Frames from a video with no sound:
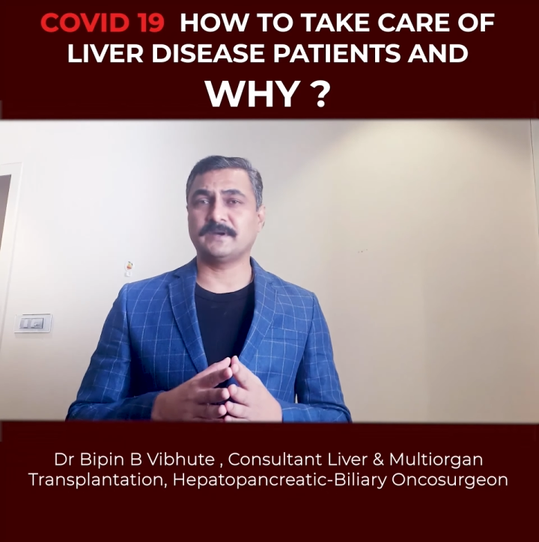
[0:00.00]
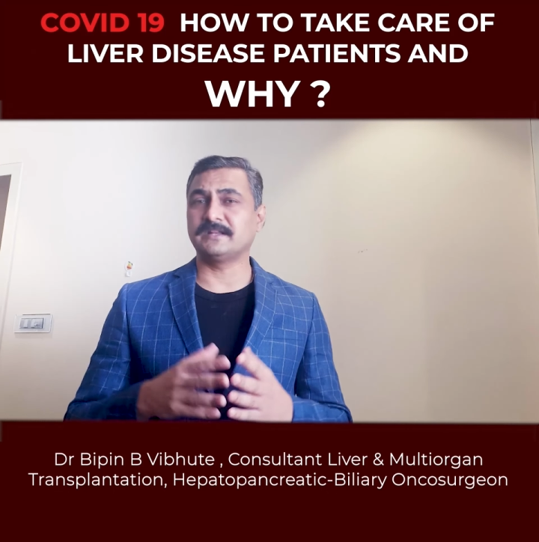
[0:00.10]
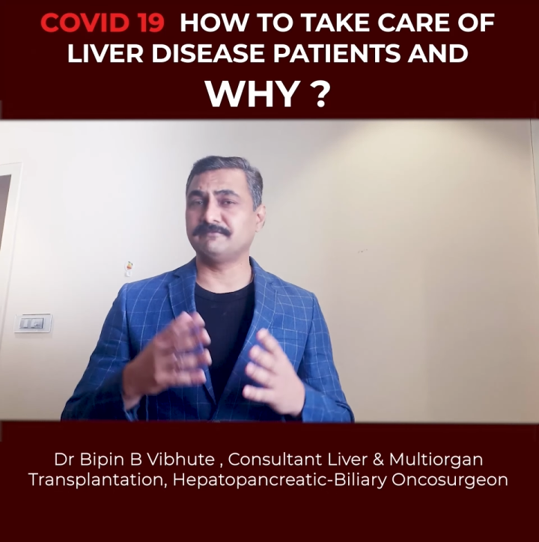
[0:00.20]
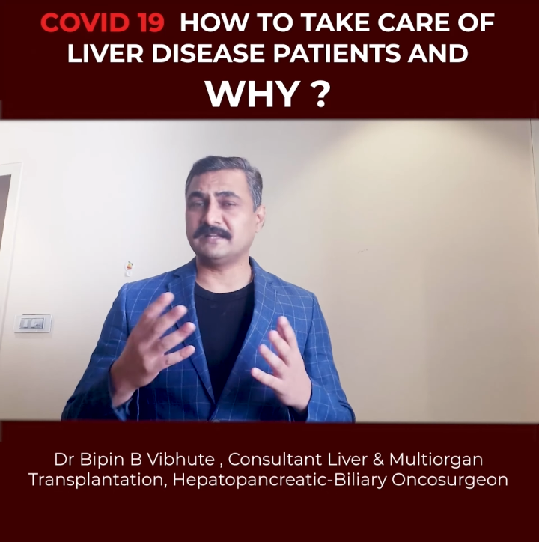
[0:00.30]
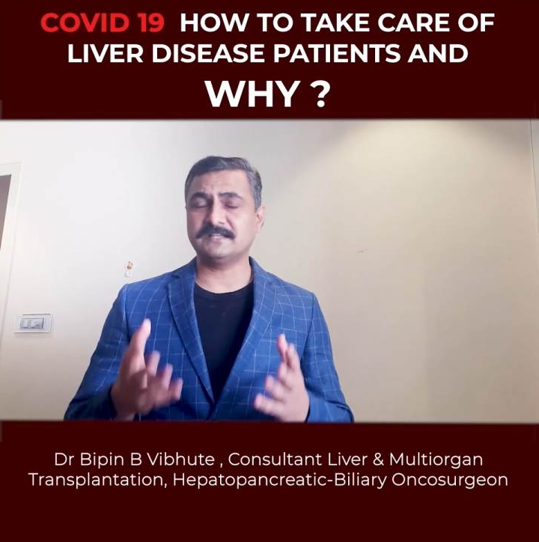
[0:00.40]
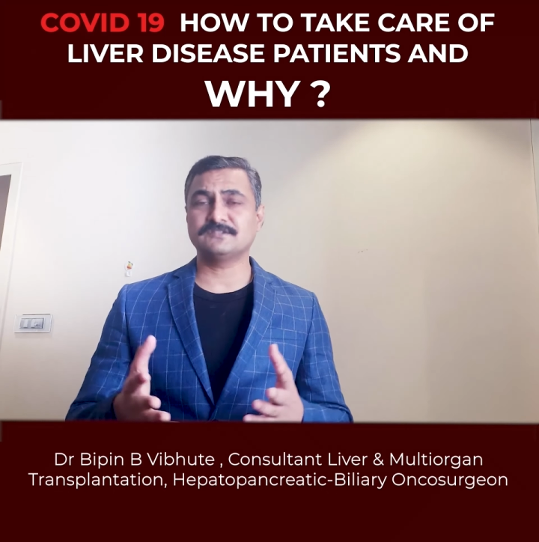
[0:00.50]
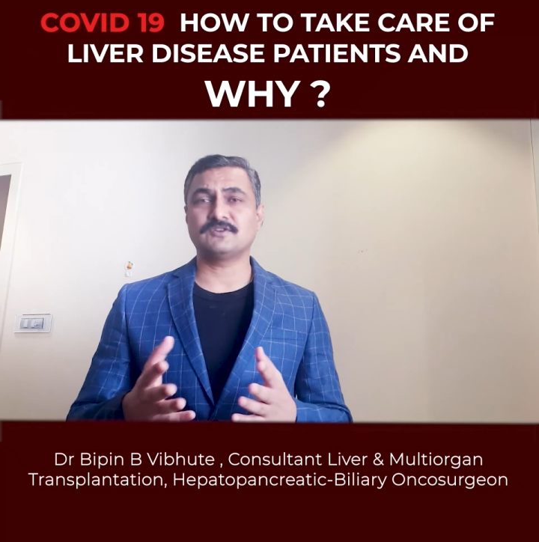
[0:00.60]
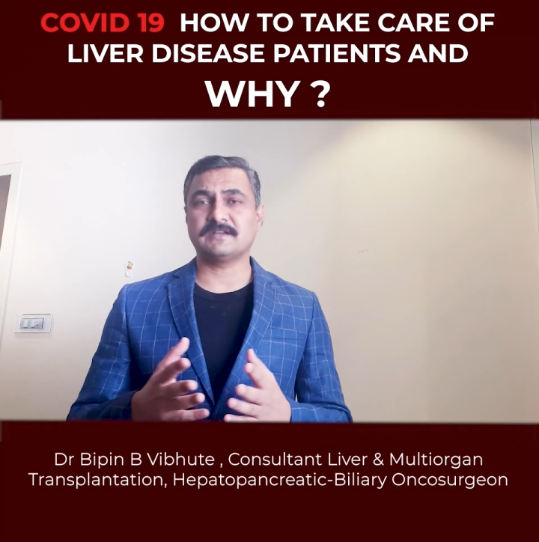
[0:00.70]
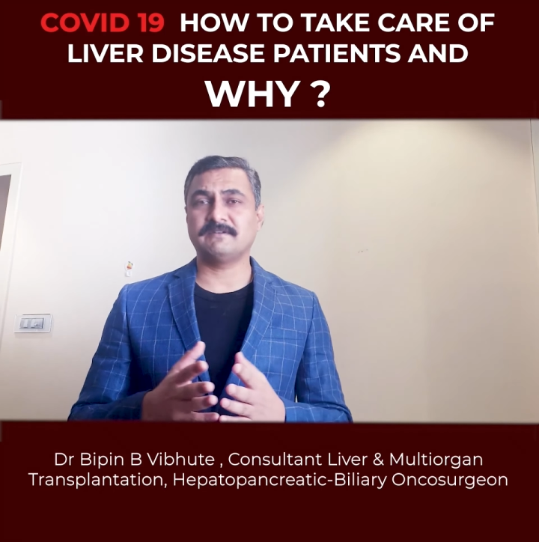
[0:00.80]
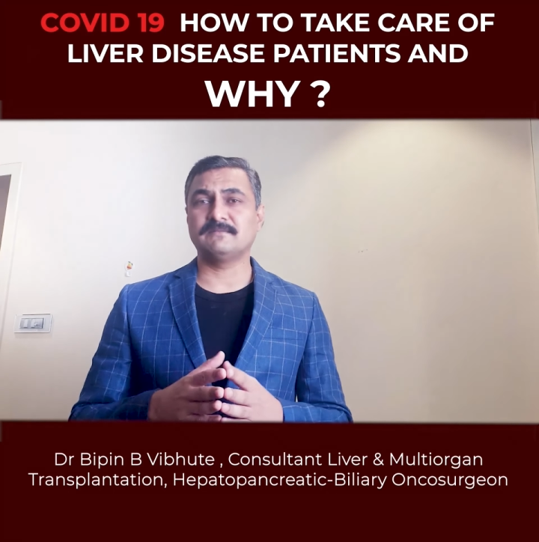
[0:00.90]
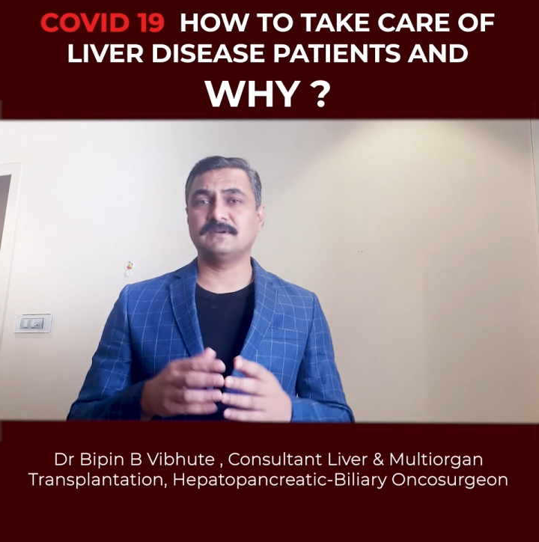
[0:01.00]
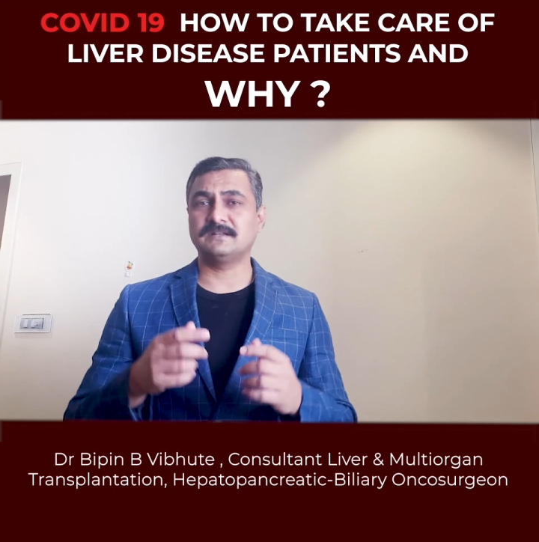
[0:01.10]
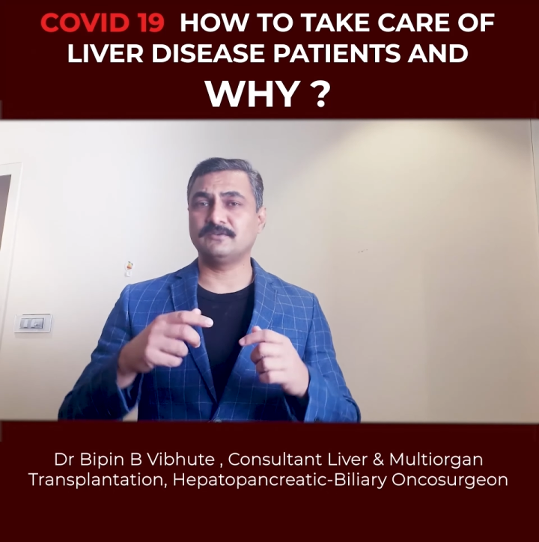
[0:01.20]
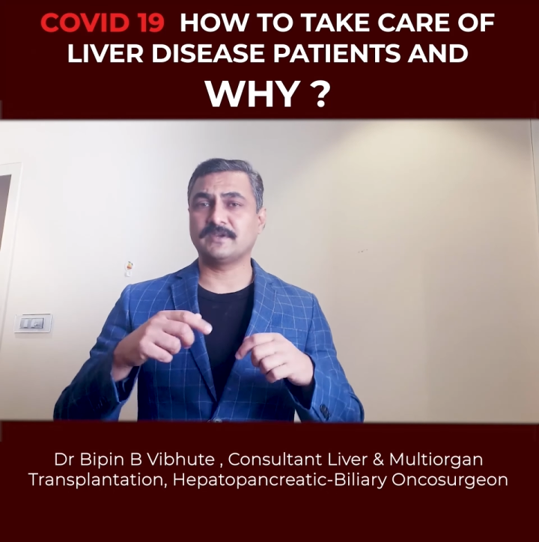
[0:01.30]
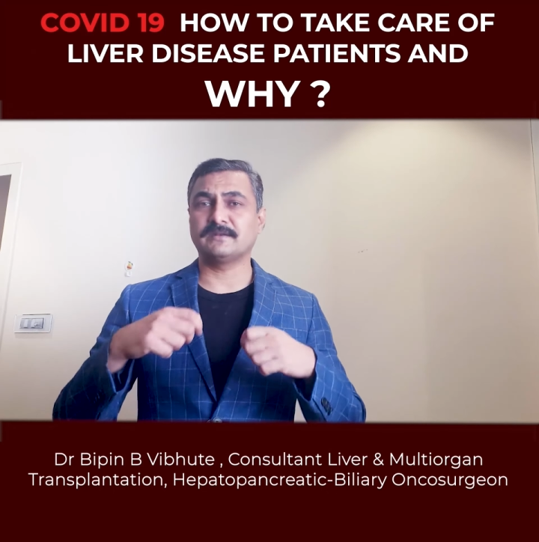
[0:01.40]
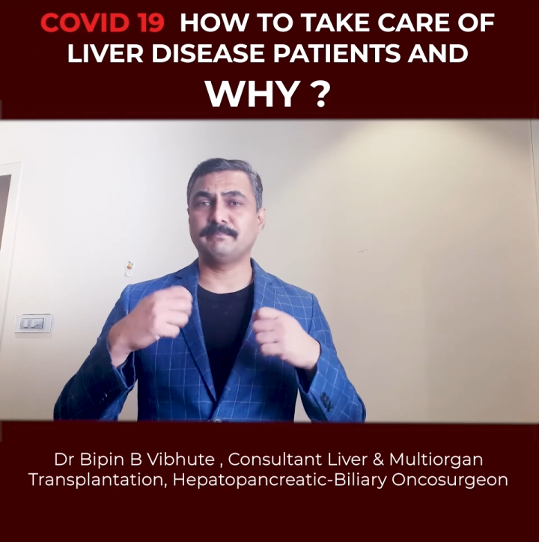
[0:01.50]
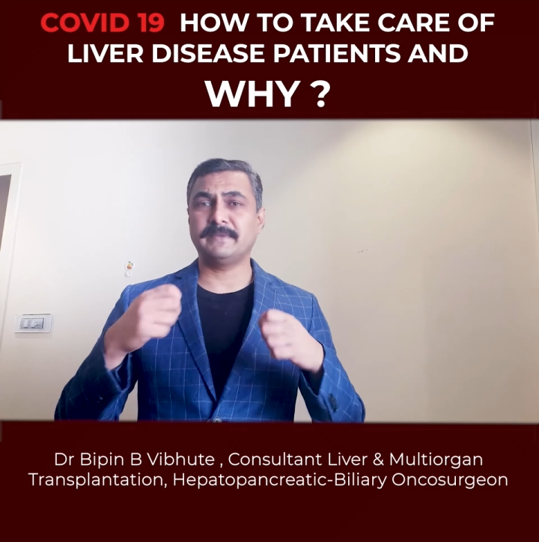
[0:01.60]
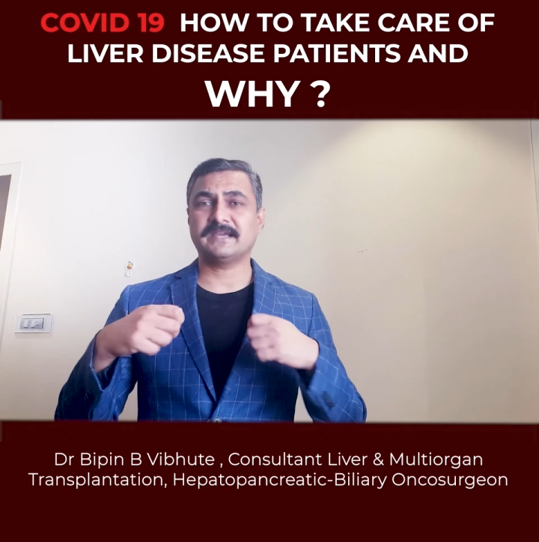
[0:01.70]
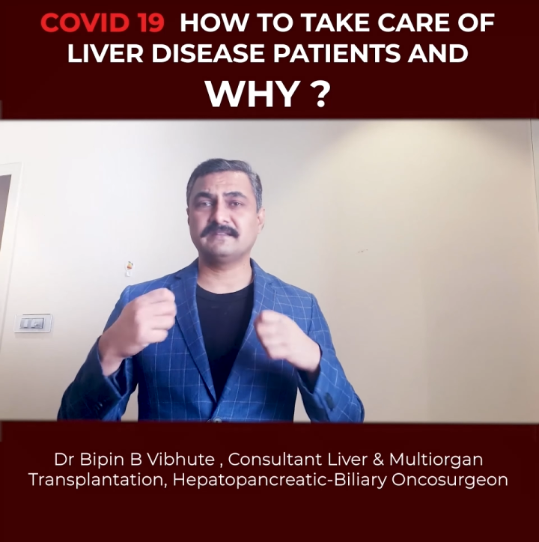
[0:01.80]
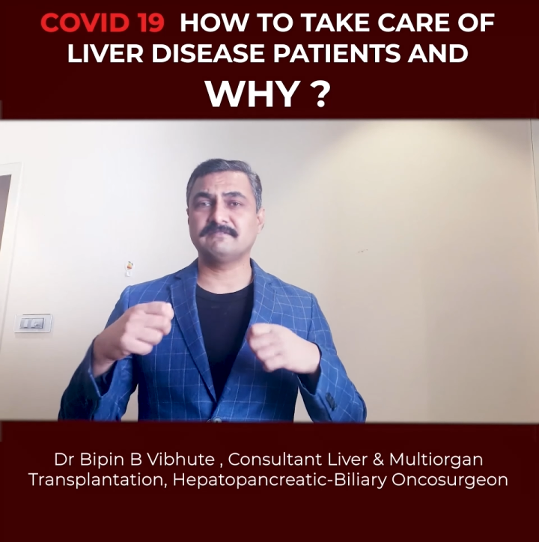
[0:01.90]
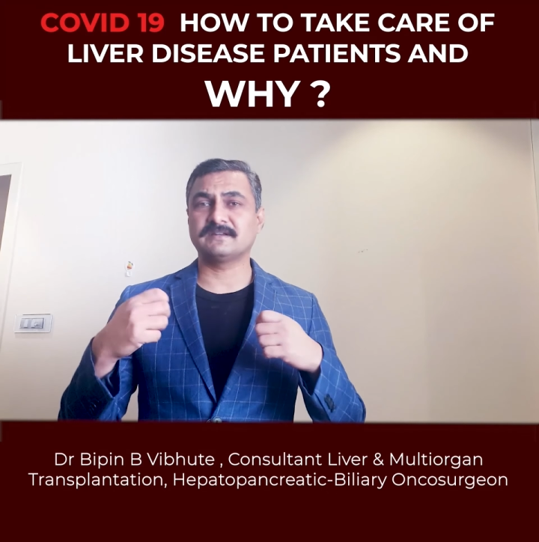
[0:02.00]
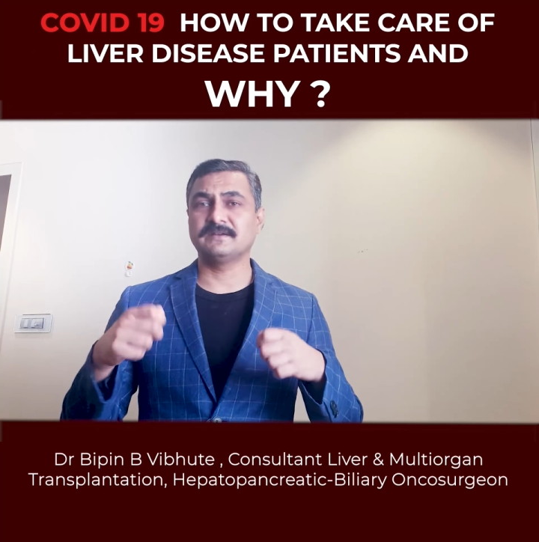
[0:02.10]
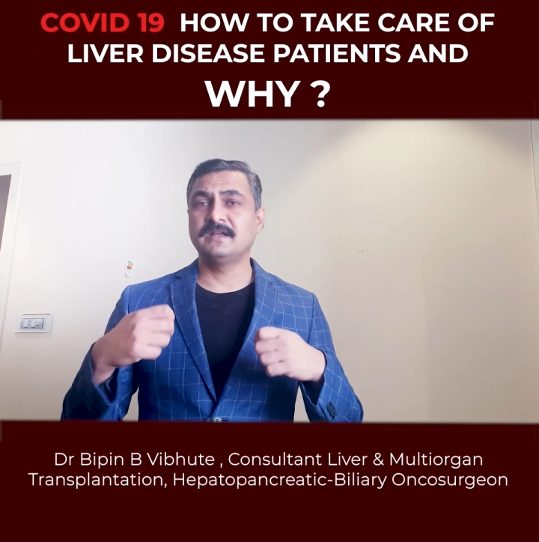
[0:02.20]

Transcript: And if that is not available, you can make an your